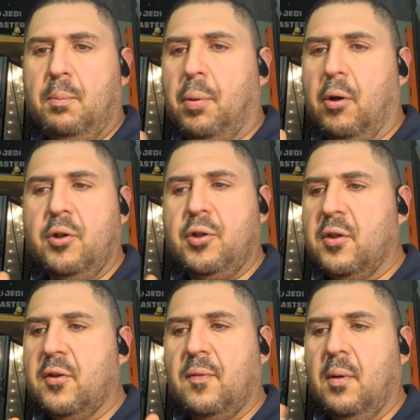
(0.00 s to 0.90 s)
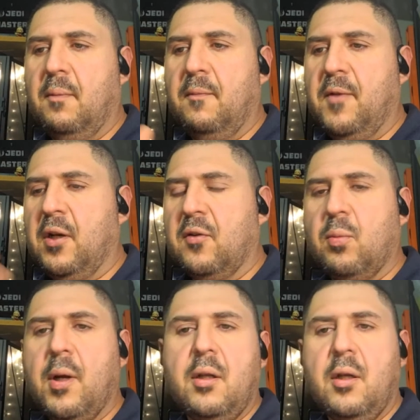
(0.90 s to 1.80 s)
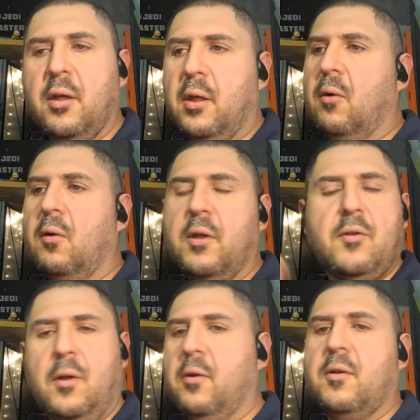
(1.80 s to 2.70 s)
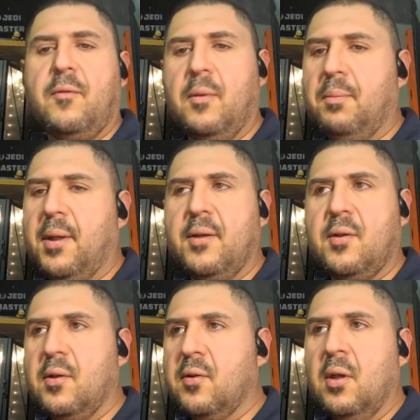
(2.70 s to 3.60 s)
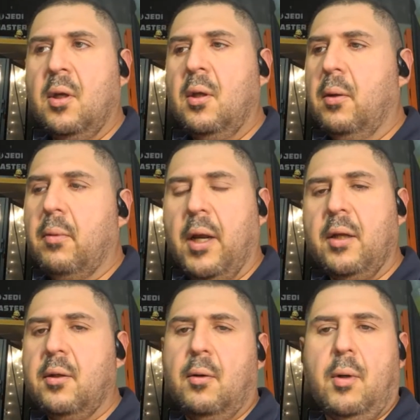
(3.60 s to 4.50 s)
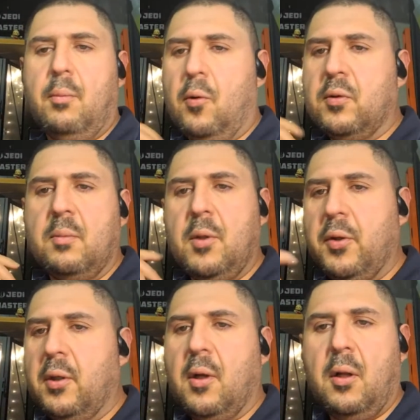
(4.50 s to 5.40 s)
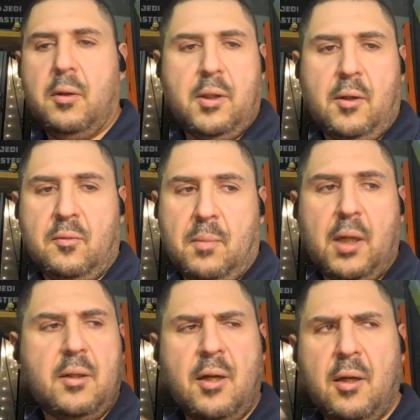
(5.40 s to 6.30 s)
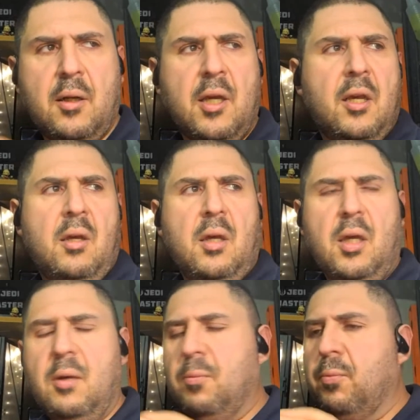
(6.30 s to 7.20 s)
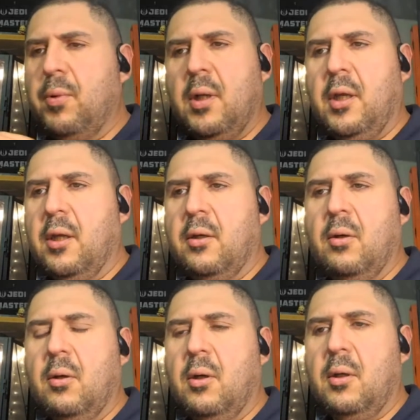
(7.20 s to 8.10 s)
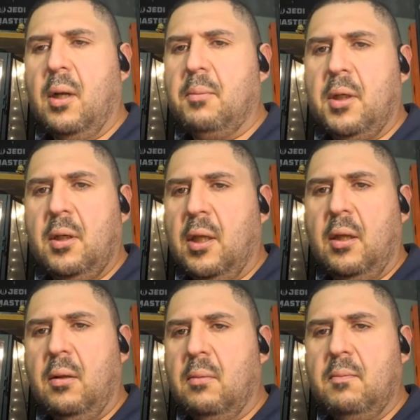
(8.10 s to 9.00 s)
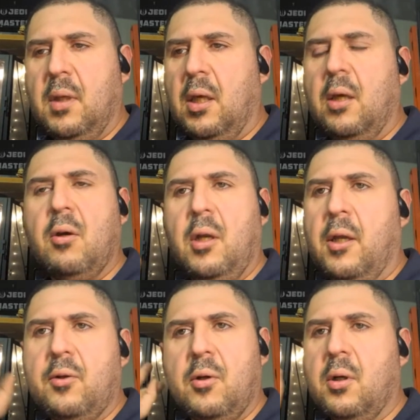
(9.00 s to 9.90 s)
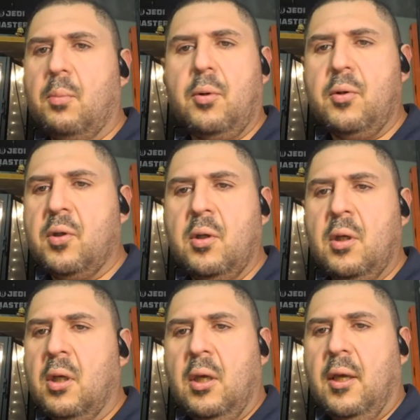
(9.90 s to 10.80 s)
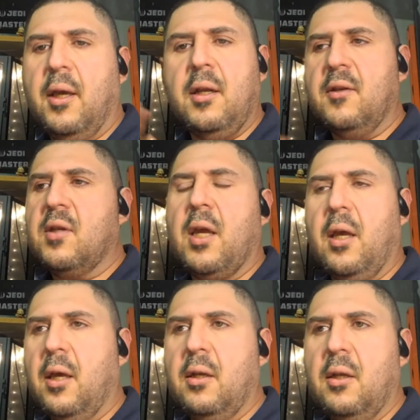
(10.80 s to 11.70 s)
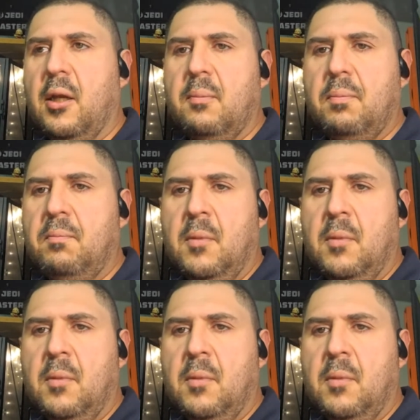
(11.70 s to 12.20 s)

barges from Venezuela and all these other different places, right? Doing multi-million dollar deals. My dad, he really could. I mean, he could enter numbers in his head and